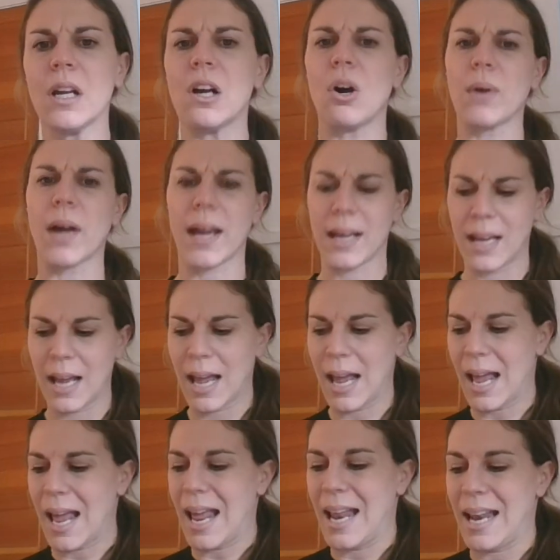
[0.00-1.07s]
Okay,
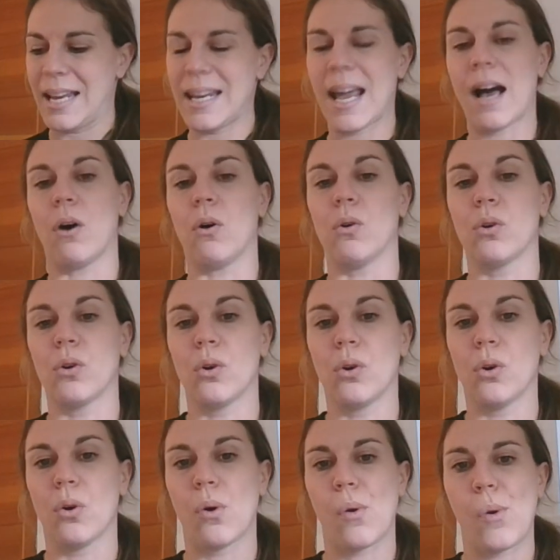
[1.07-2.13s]
now,
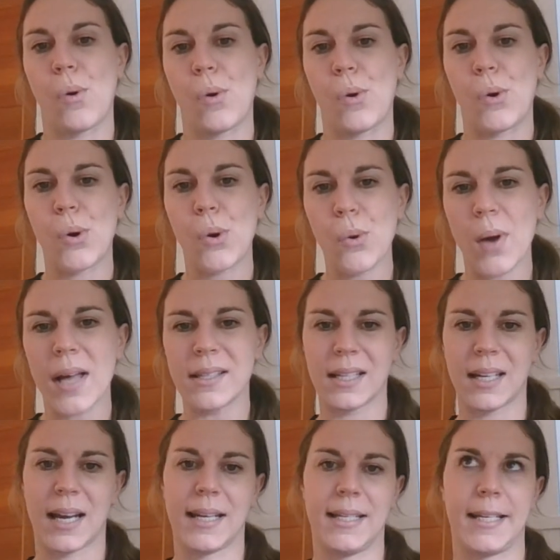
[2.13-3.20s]
who has
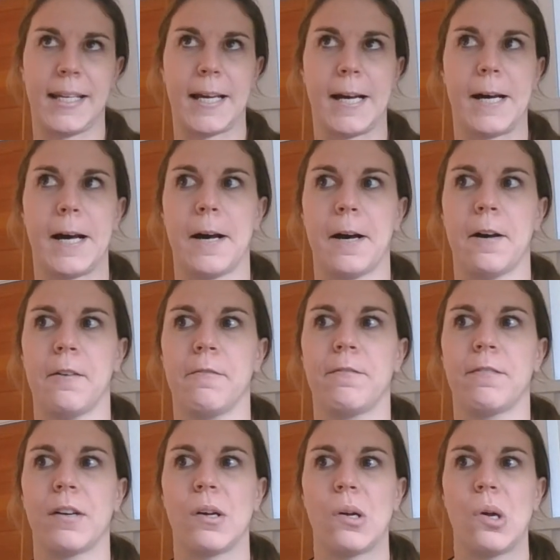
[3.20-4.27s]
an idea of